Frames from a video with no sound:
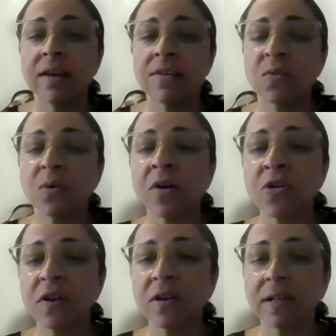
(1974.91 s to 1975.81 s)
So we're
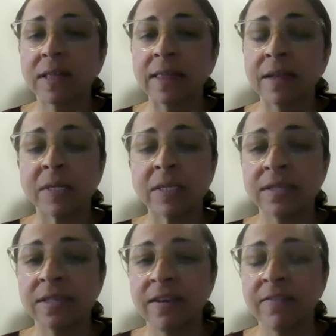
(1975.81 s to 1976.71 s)
actually
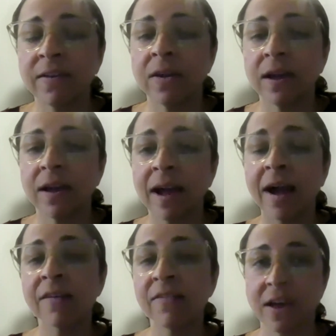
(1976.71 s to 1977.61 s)
limited to even
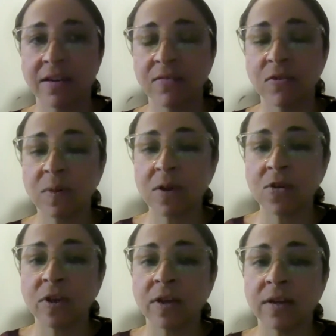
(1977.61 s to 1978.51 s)
have that
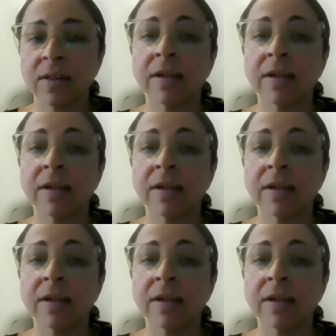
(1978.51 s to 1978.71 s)
information,